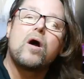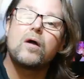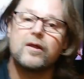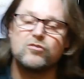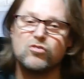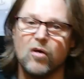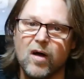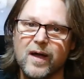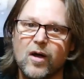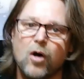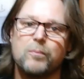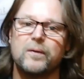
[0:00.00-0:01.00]
I'm going to
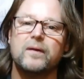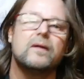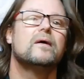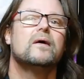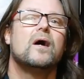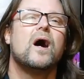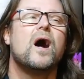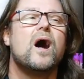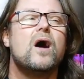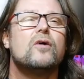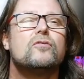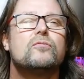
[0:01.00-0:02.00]
dry hop it
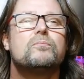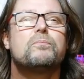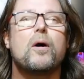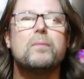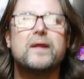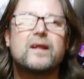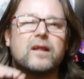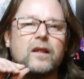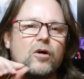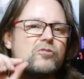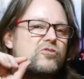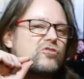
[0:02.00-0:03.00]
probably
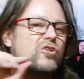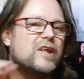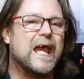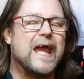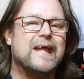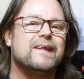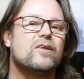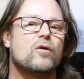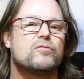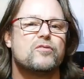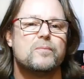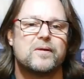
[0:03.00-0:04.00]
close to the end
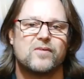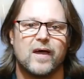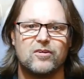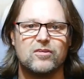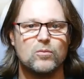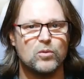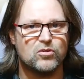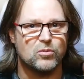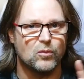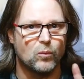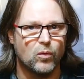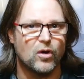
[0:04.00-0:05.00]
of fermentation, which
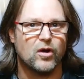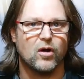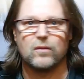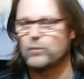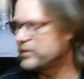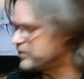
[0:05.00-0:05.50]
we'll work on